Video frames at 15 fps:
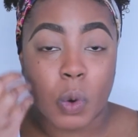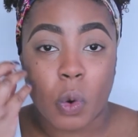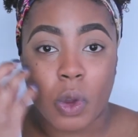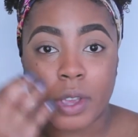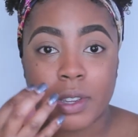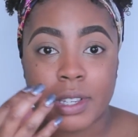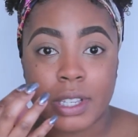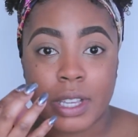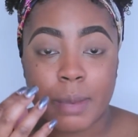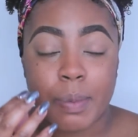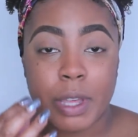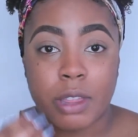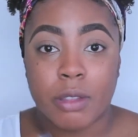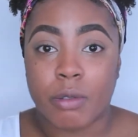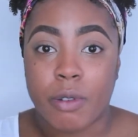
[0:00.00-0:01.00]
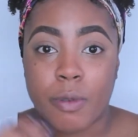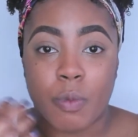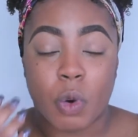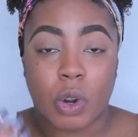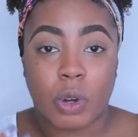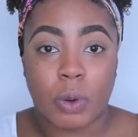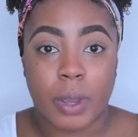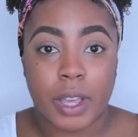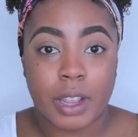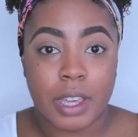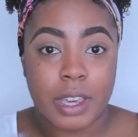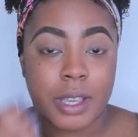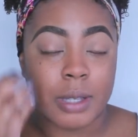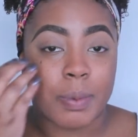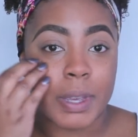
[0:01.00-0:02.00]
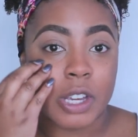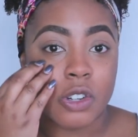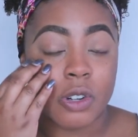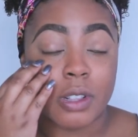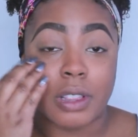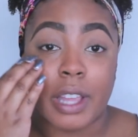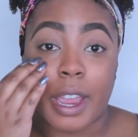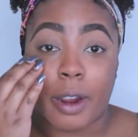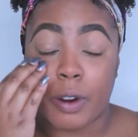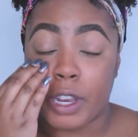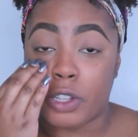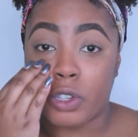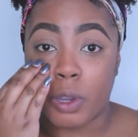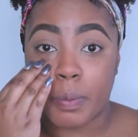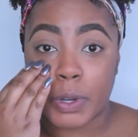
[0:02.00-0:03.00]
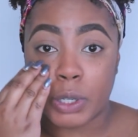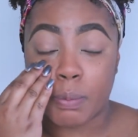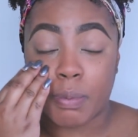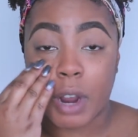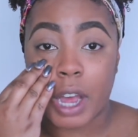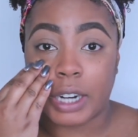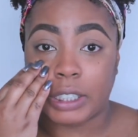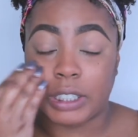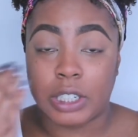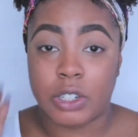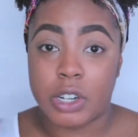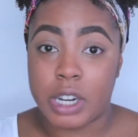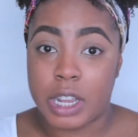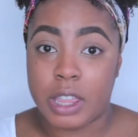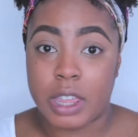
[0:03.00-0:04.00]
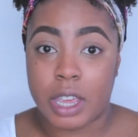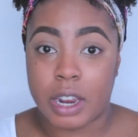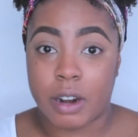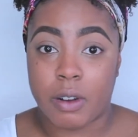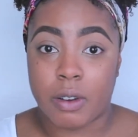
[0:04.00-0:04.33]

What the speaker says: oil seeping through more quickly, it's because you're layering too much product underneath here,